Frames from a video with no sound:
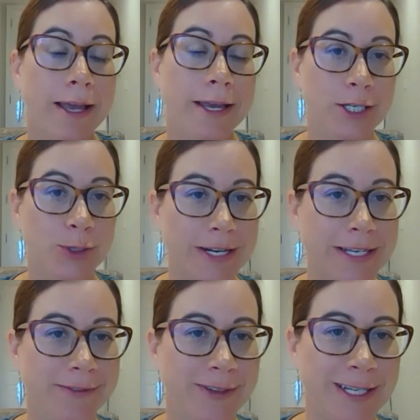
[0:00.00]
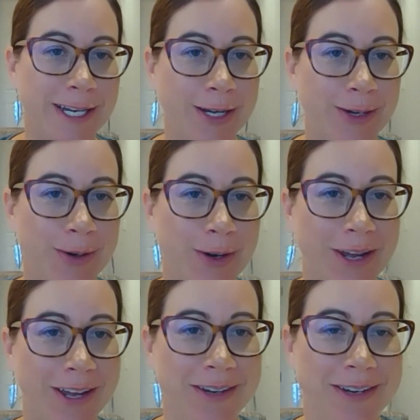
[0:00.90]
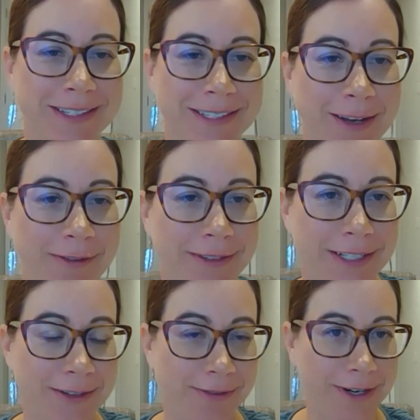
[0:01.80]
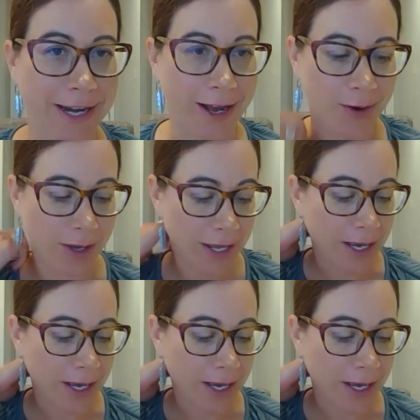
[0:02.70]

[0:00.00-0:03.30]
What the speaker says: in 2017, it's definitely different now.